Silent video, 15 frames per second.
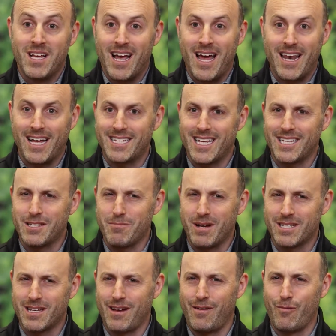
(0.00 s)
And I said to
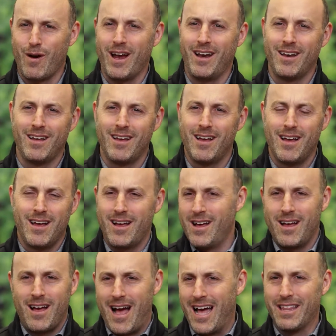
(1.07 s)
myself, wait,
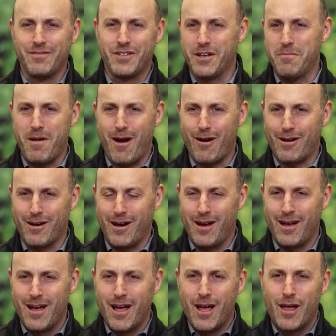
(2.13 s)
I lived in America.
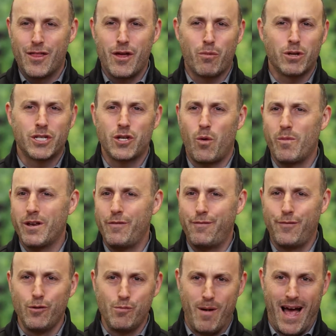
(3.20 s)
There were so many
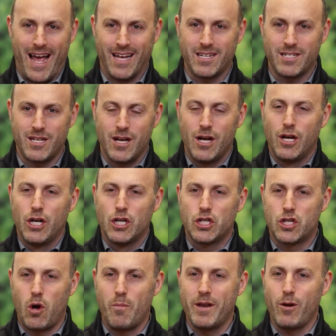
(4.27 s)
food banks,
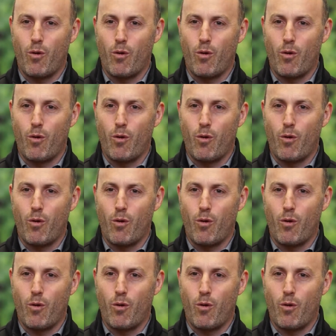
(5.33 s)
so many